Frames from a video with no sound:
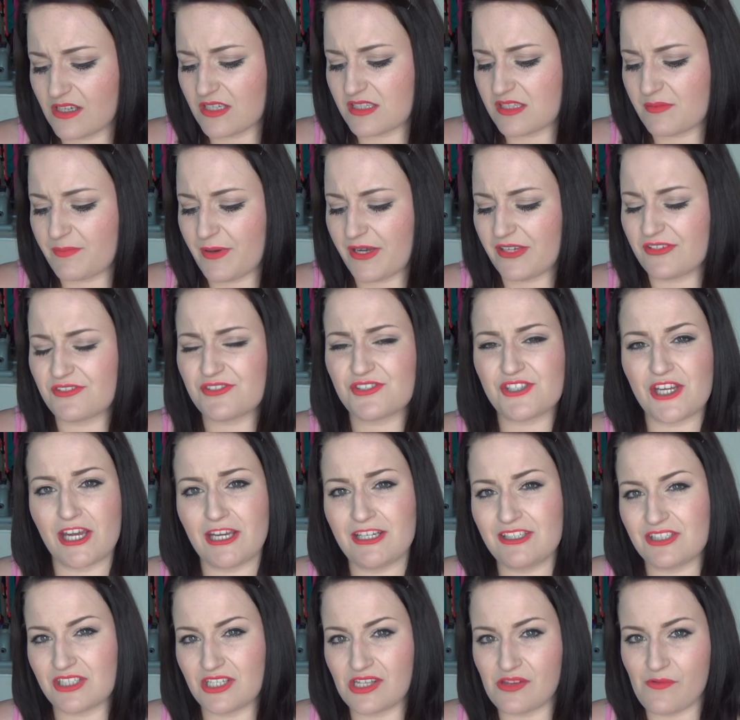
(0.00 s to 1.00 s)
I suppose
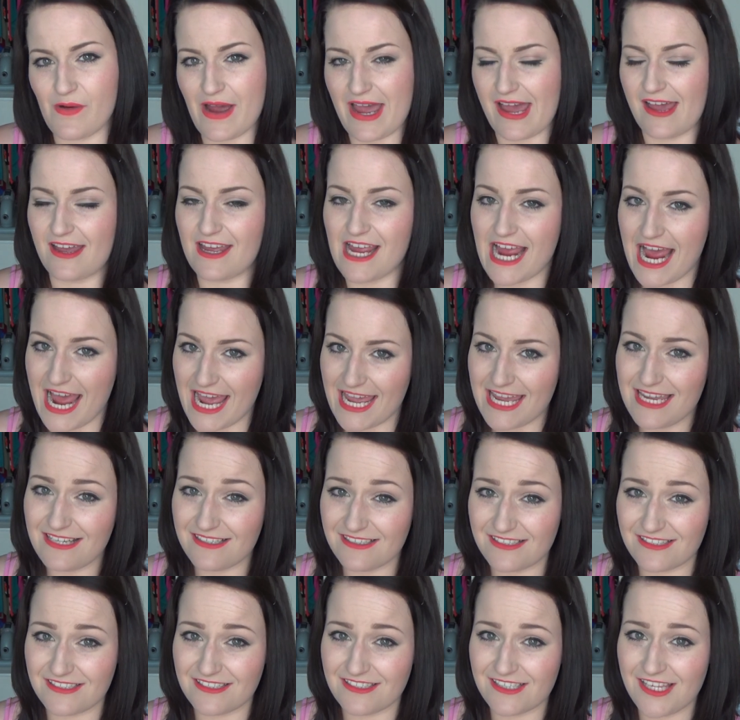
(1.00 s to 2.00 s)
changing the way I
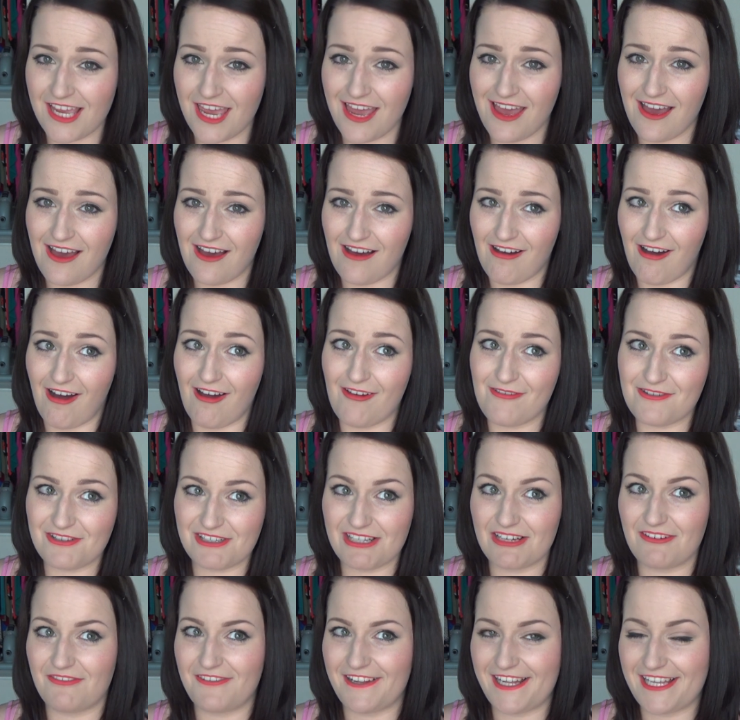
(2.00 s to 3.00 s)
ate, I
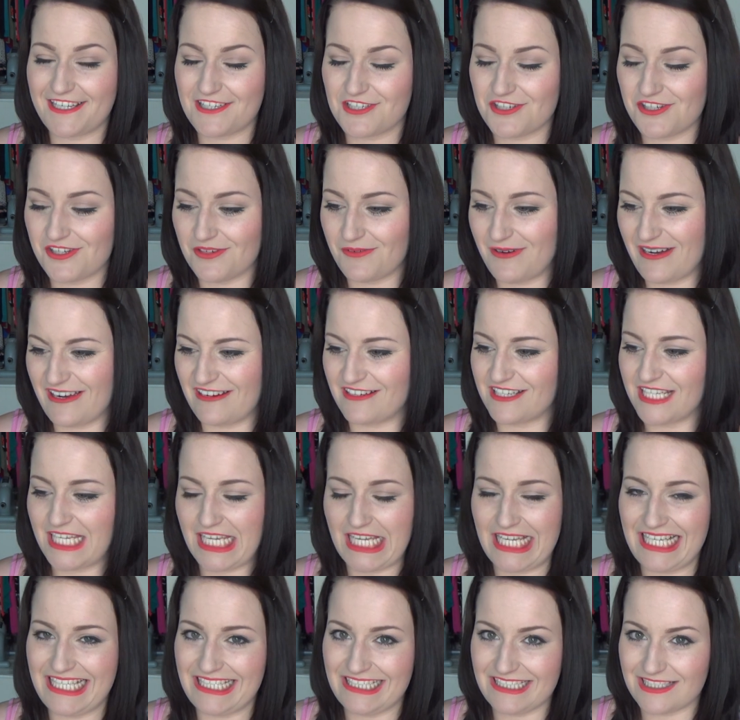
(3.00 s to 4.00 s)
was in a relationship where I'd
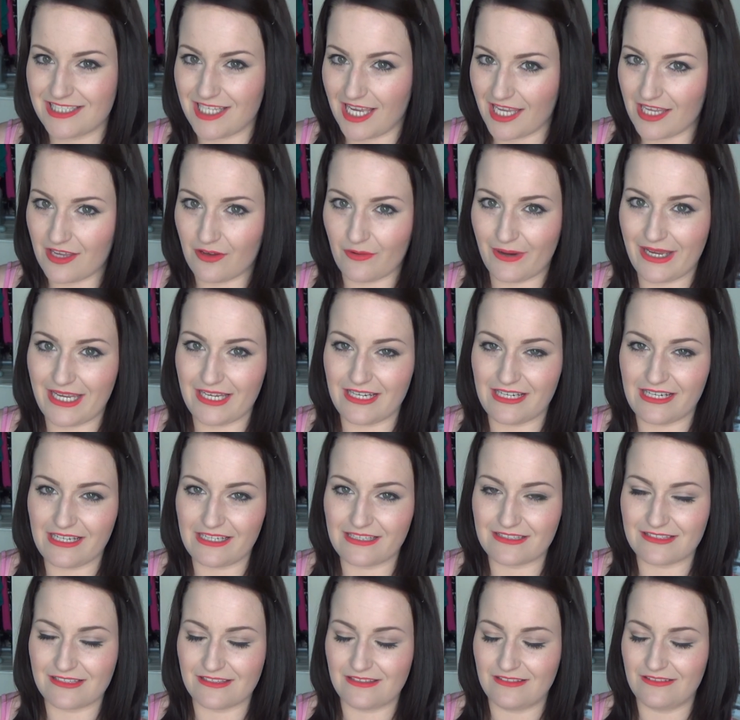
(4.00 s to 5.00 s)
eat
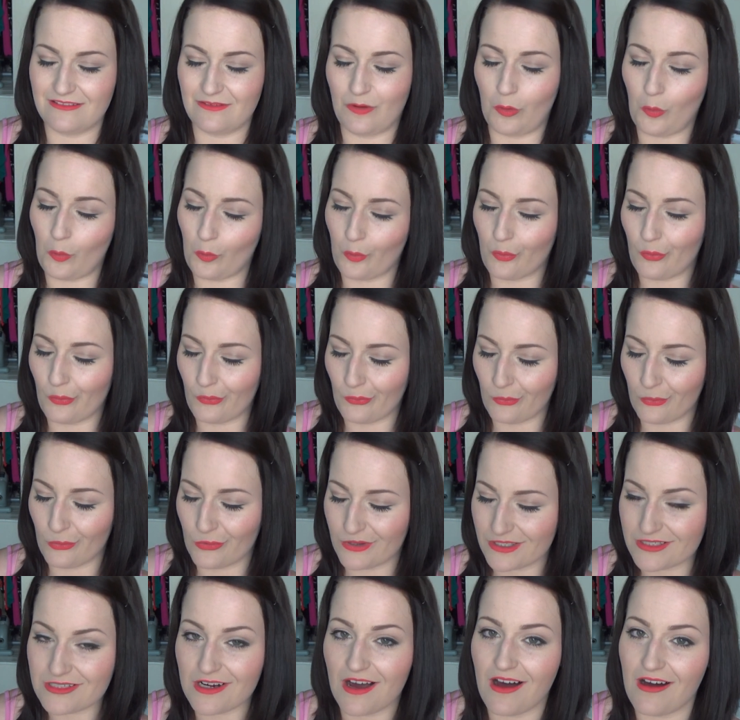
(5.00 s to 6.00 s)
takeaways all
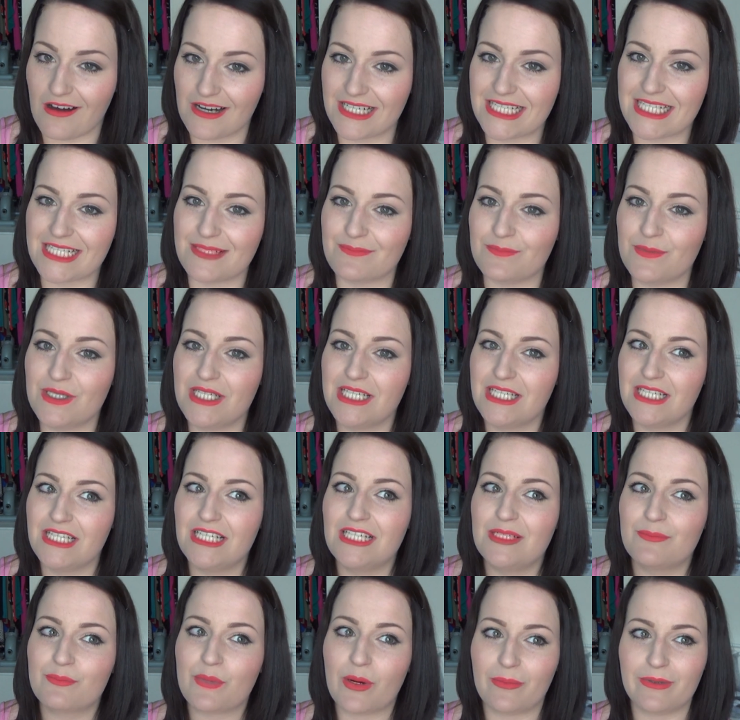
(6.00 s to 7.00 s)
the time,
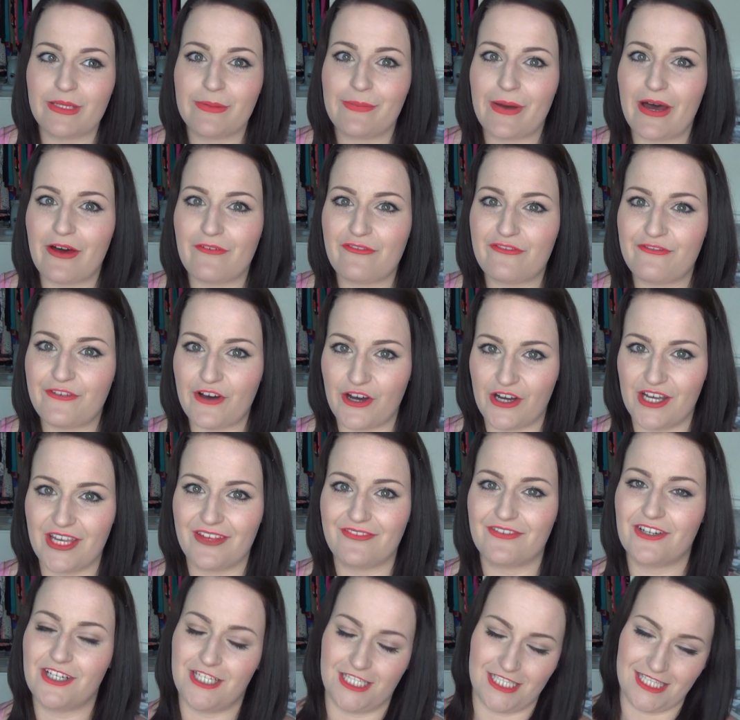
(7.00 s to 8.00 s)
probably about
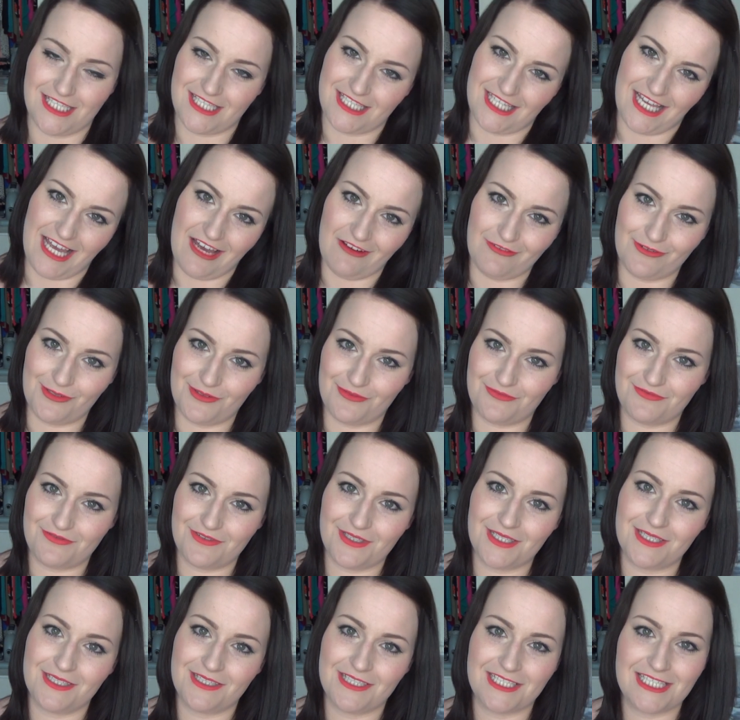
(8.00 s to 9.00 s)
5 nights out
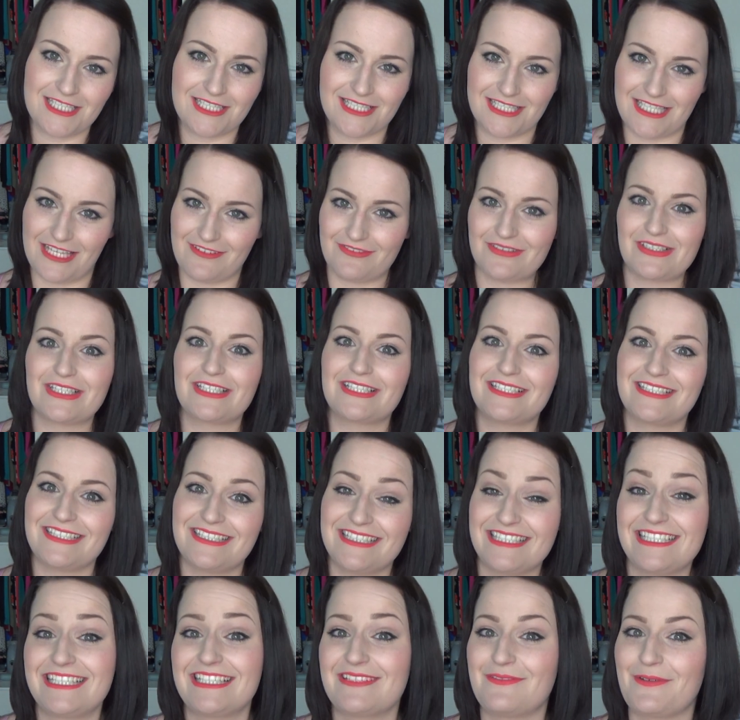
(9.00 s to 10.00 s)
of 7
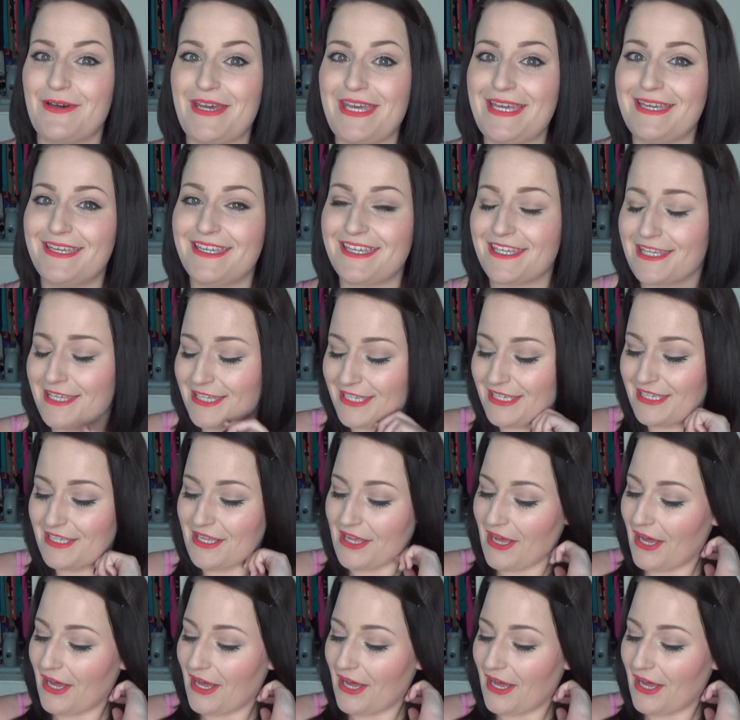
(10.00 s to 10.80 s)
in a week.